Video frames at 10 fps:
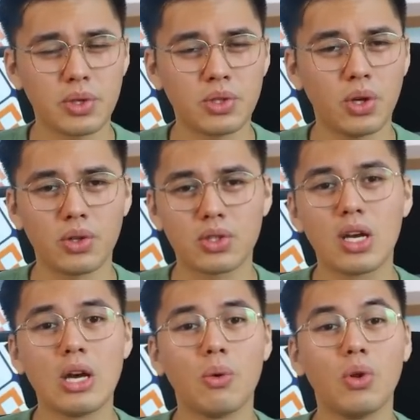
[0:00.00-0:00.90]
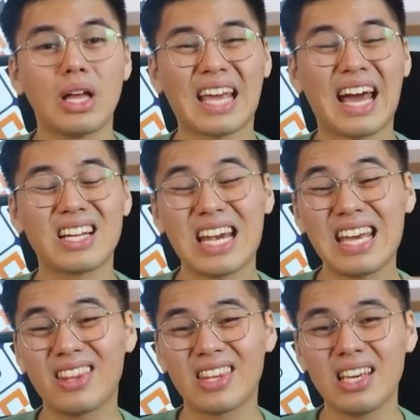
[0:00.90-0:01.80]
results, we'll attach
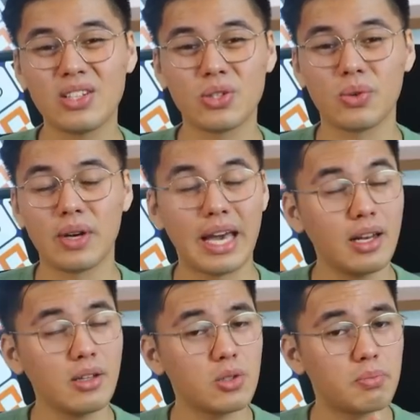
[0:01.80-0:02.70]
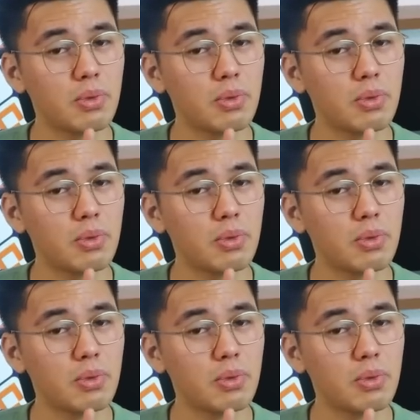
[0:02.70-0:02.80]
a think tool, and to